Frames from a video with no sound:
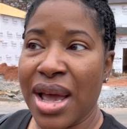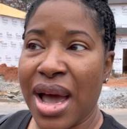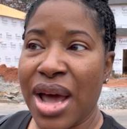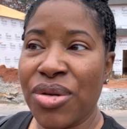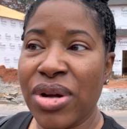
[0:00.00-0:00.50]

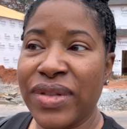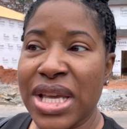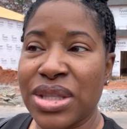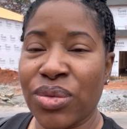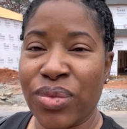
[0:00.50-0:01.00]
I don't know if
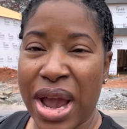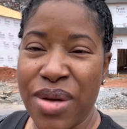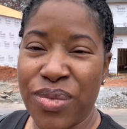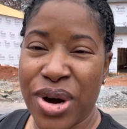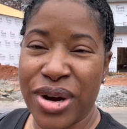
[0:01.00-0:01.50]
that's the right
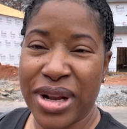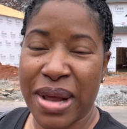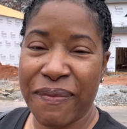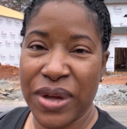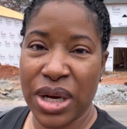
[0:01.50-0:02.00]
word that
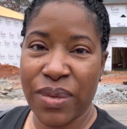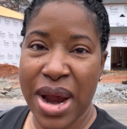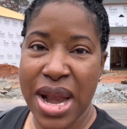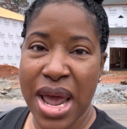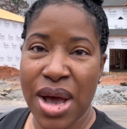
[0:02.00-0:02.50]
I'm feeling
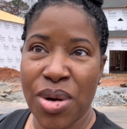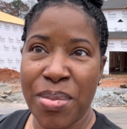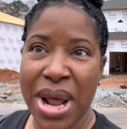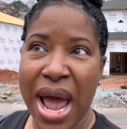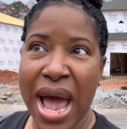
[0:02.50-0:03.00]
right now,
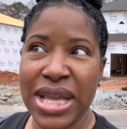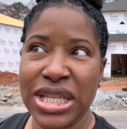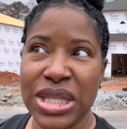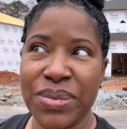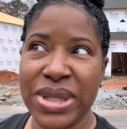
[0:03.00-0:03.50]
but I
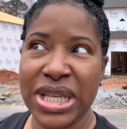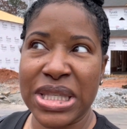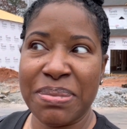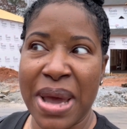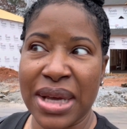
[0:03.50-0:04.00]
just was
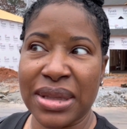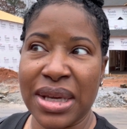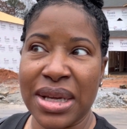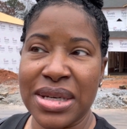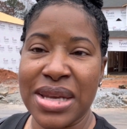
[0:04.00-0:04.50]

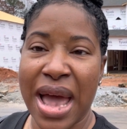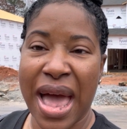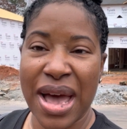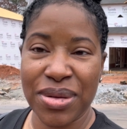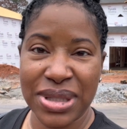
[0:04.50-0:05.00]
expecting the
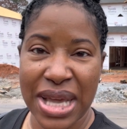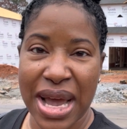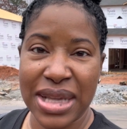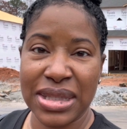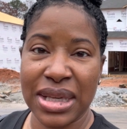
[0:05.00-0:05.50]

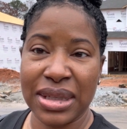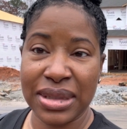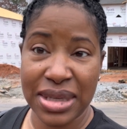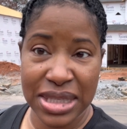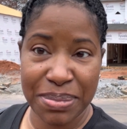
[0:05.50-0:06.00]
outside to at
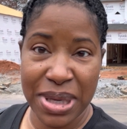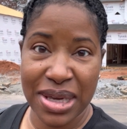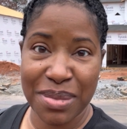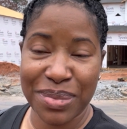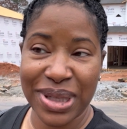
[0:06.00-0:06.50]
least be
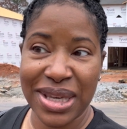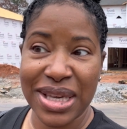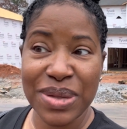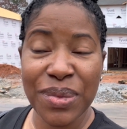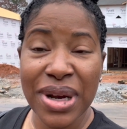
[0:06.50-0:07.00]
complete
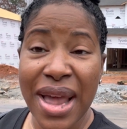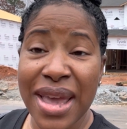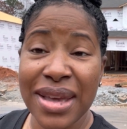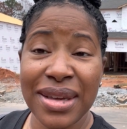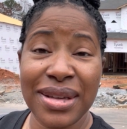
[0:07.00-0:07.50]
because we're
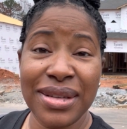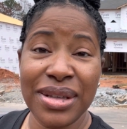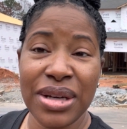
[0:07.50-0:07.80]
like a little,